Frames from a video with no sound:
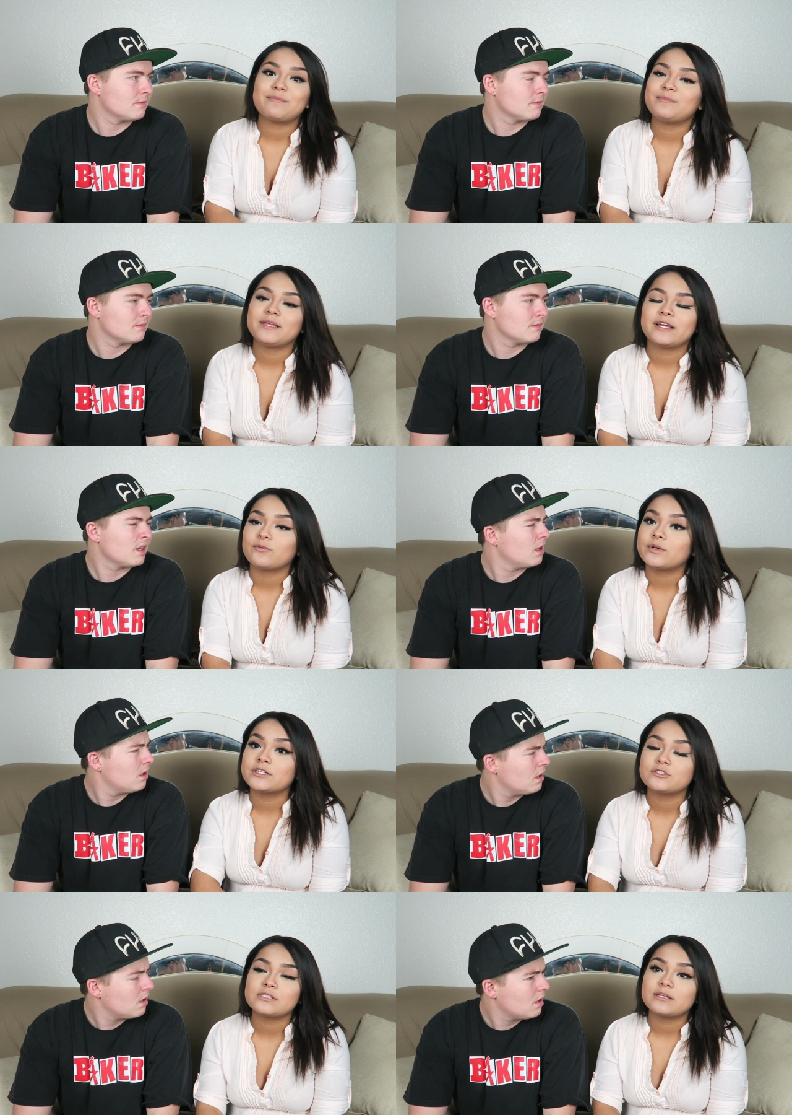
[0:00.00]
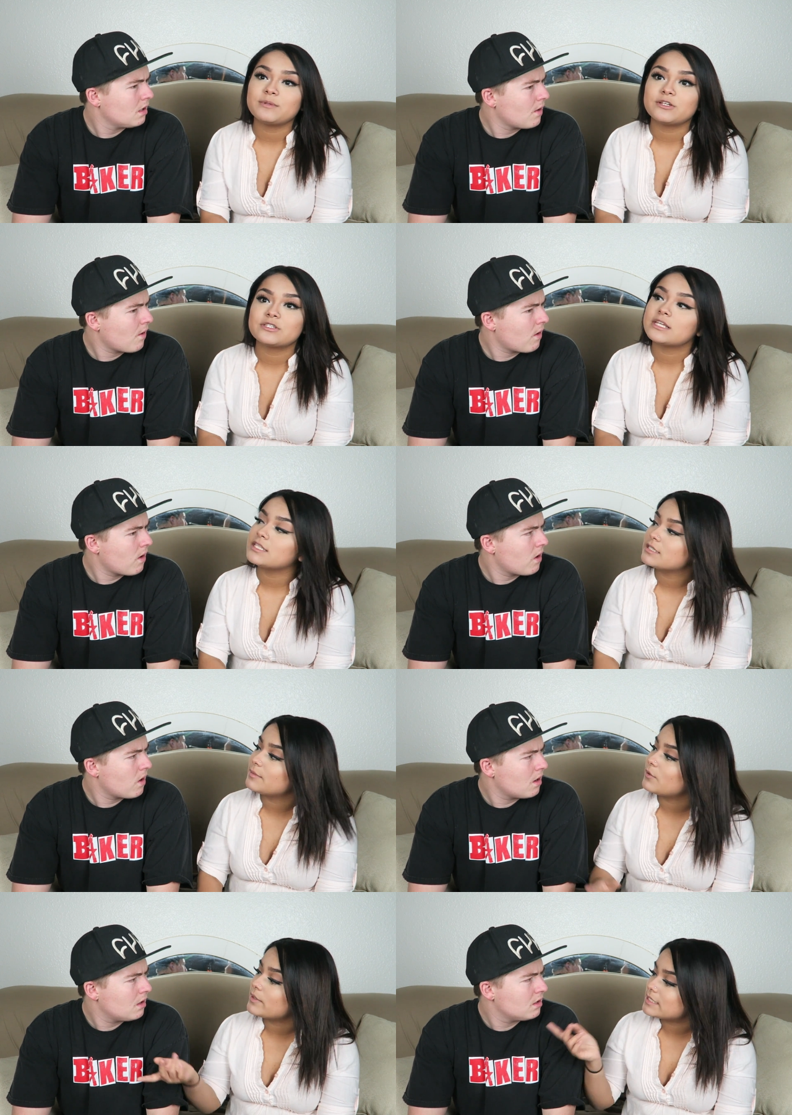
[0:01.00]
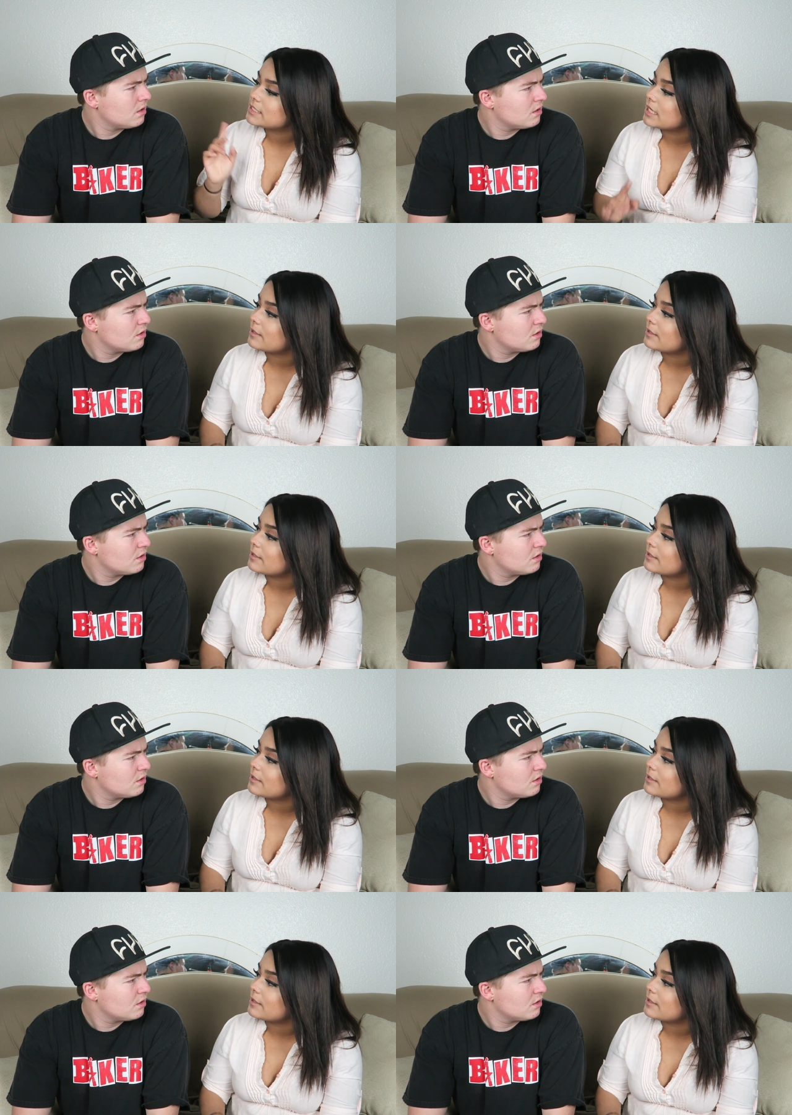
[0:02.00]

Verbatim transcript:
Speaker 1: I'm gonna be like one or two centimeters and it's gonna be a waste of